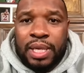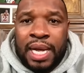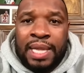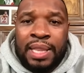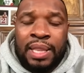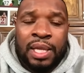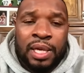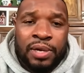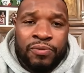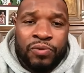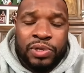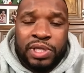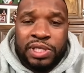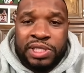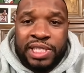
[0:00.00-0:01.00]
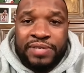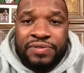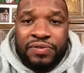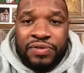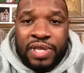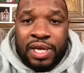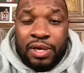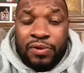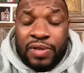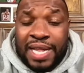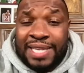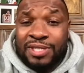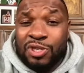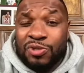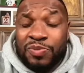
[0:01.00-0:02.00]
I love what the Chiefs have done over the
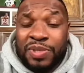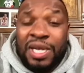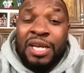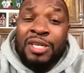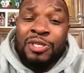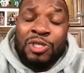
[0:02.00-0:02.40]
last couple of years,